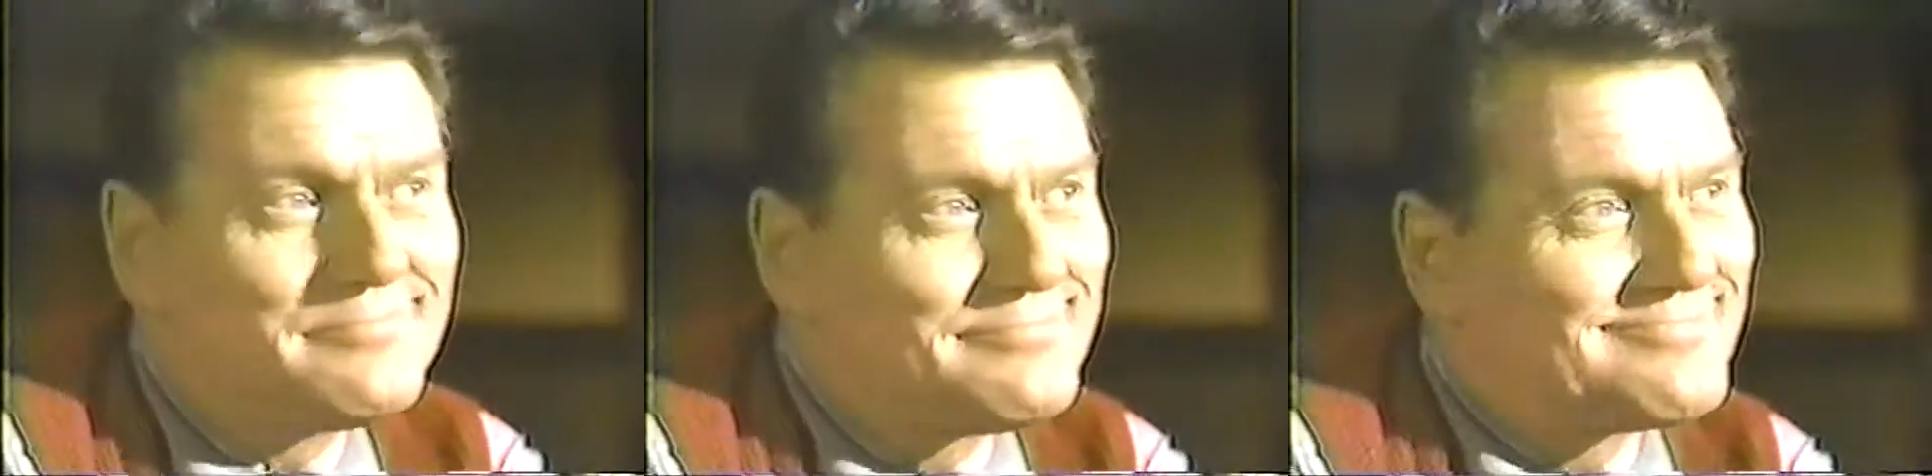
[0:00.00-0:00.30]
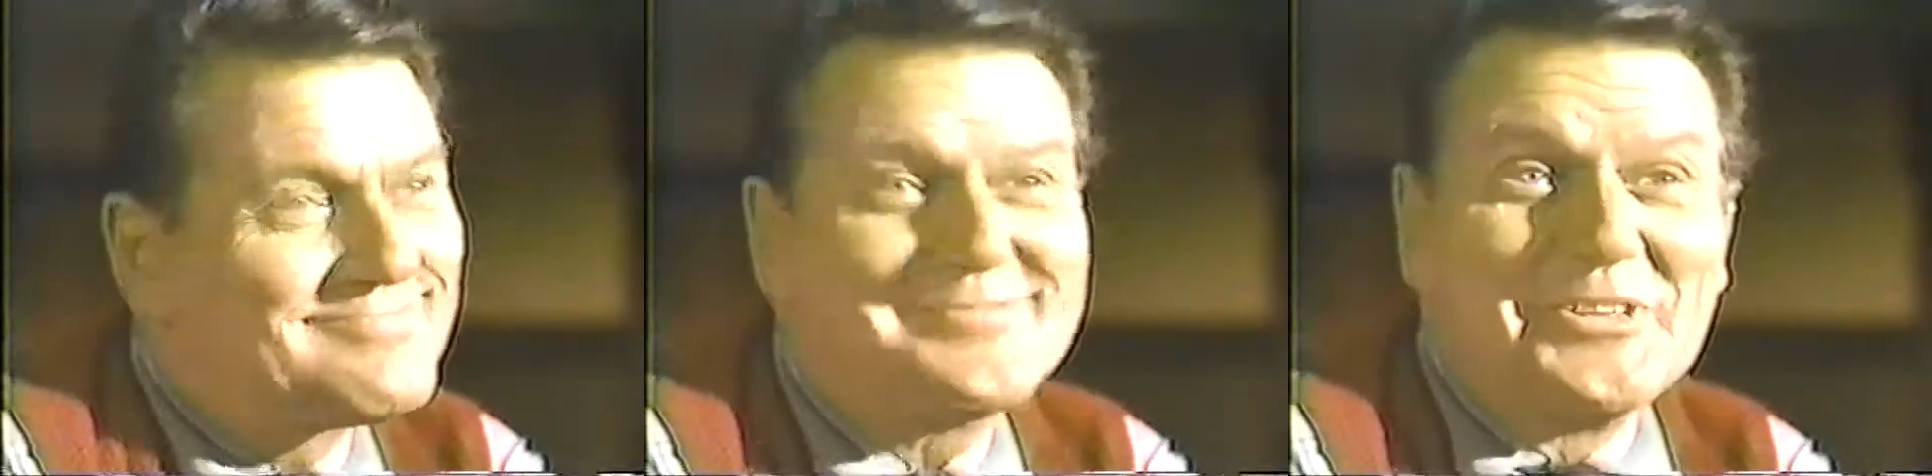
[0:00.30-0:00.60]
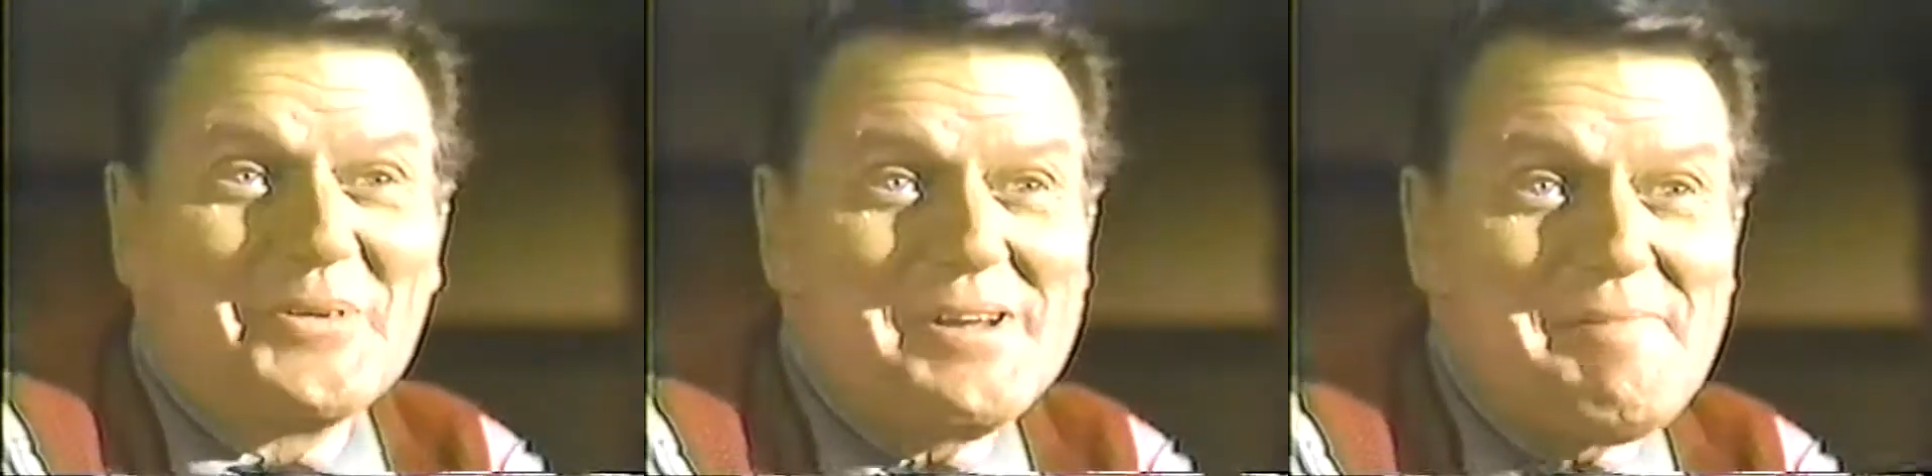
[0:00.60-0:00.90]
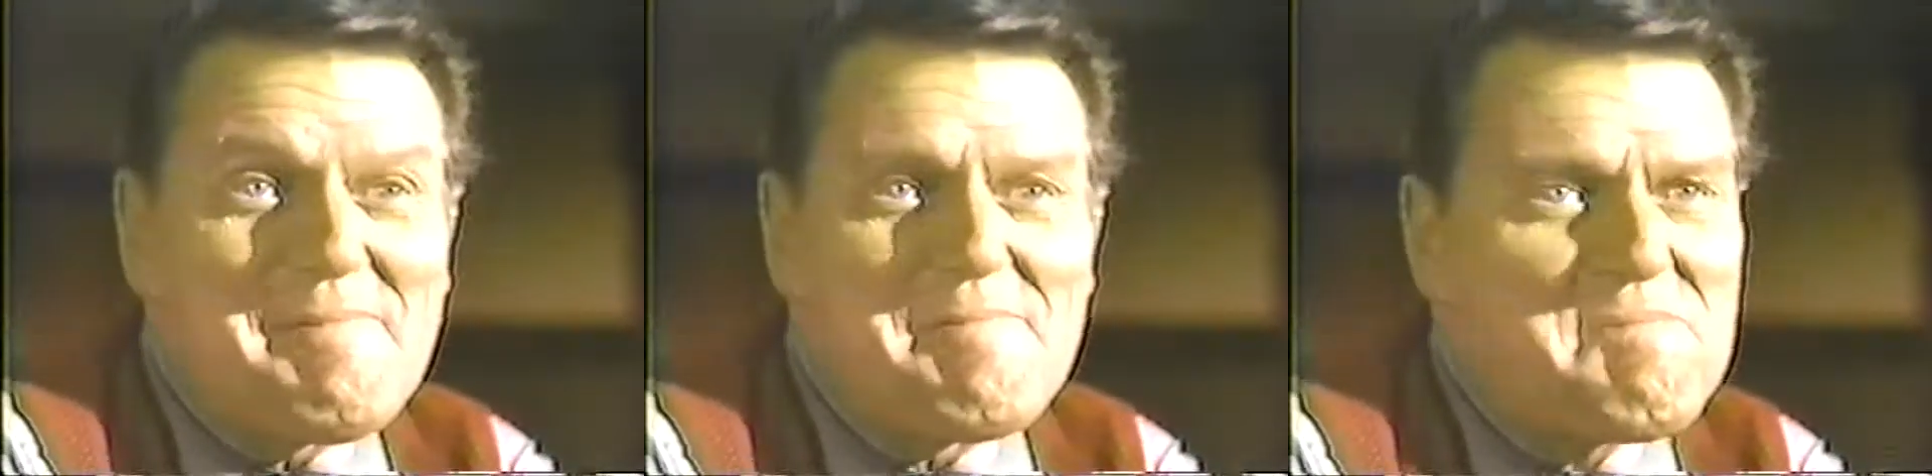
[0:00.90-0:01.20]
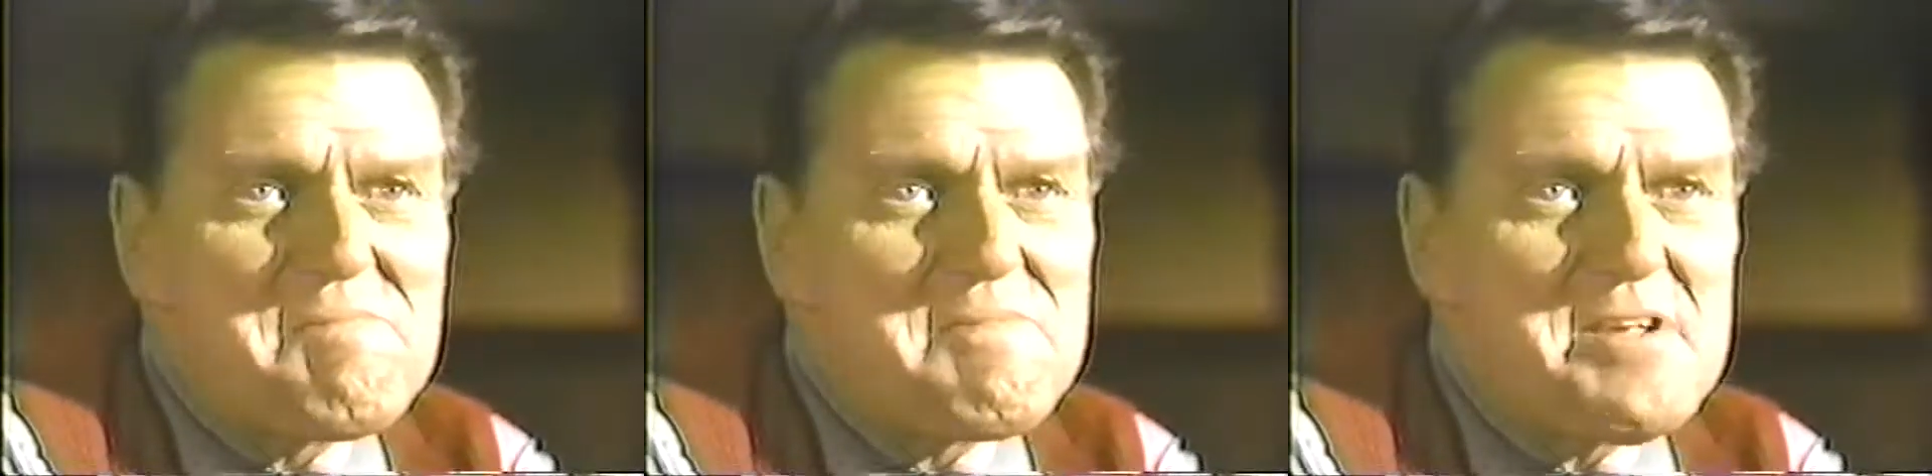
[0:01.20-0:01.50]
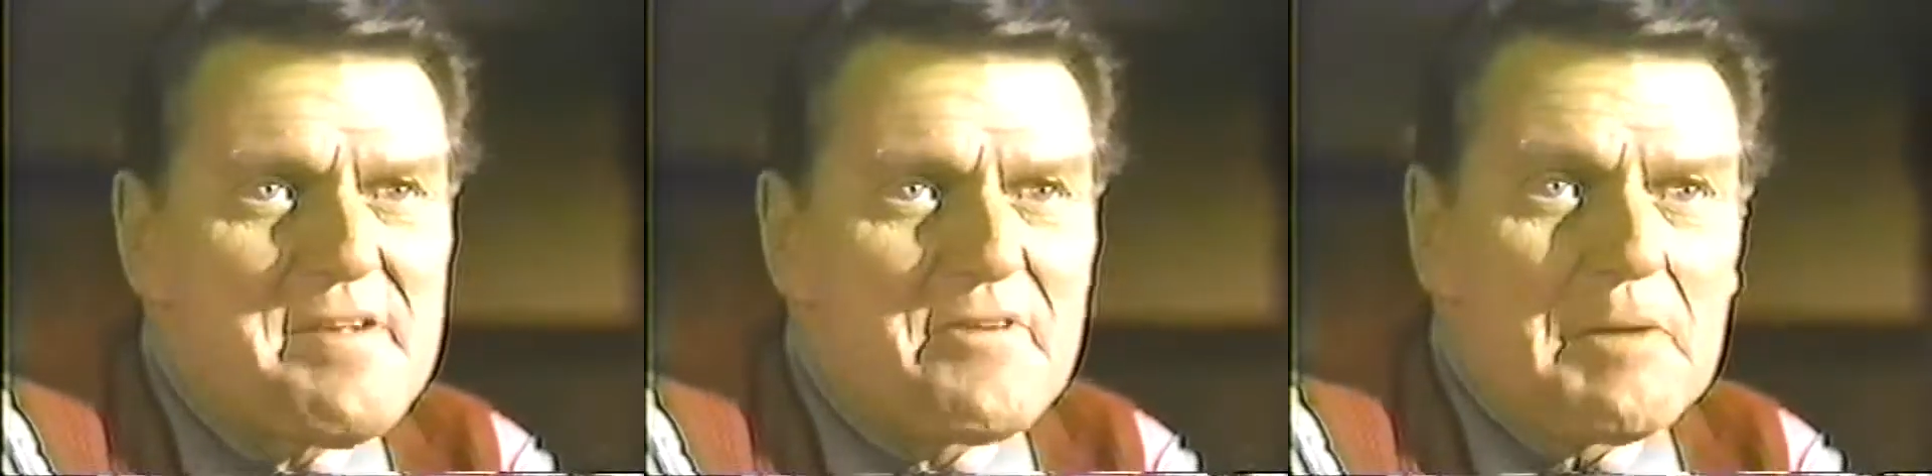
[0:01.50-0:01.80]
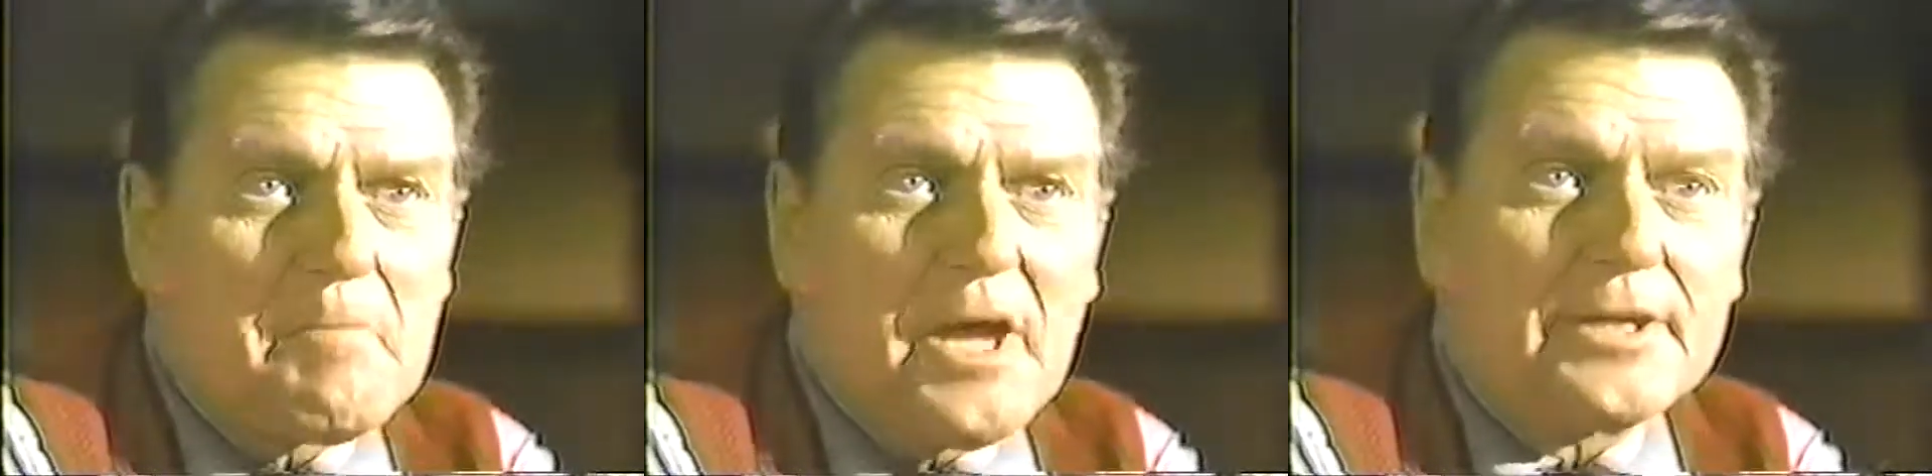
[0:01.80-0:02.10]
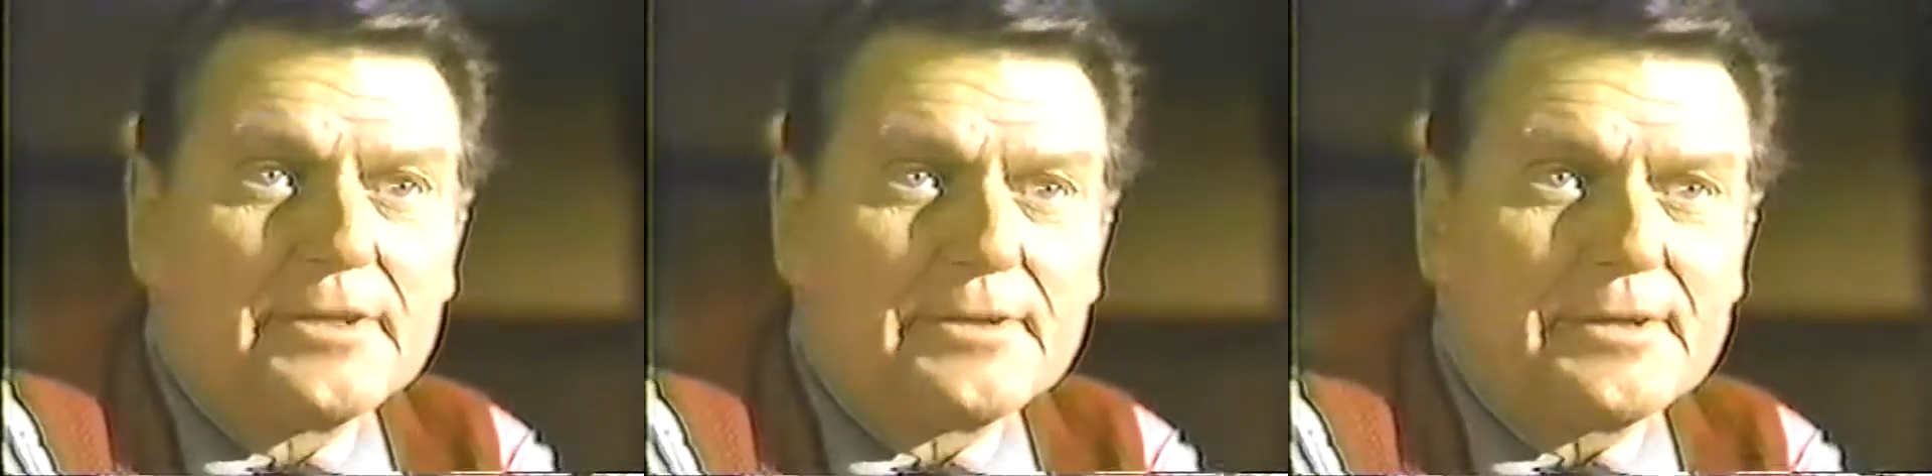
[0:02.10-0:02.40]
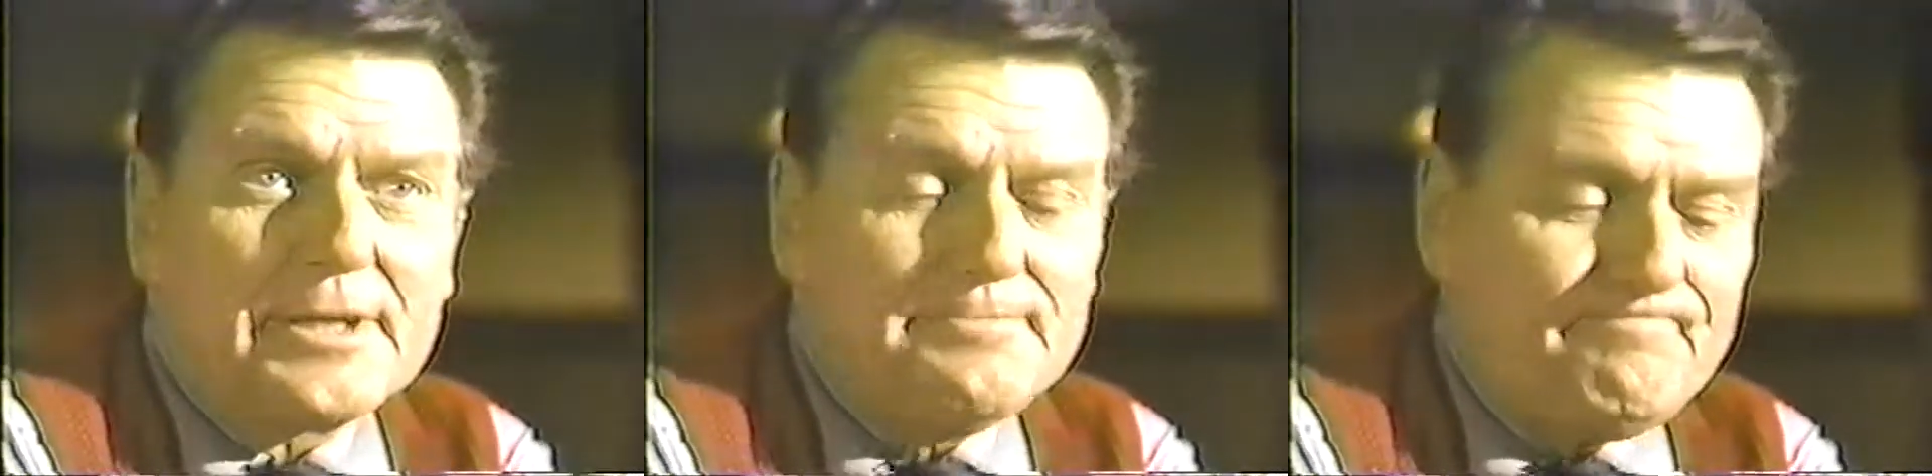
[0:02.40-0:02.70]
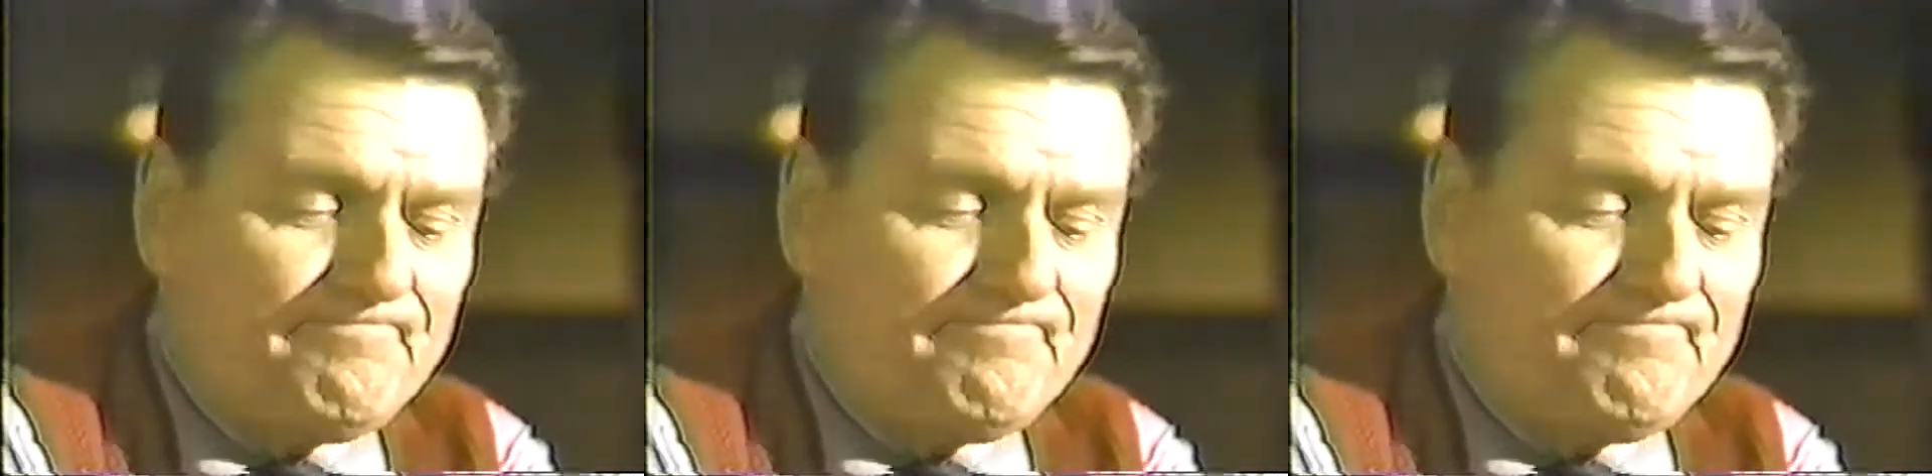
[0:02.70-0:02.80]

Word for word: Hmm. You know what? He never came back in here again.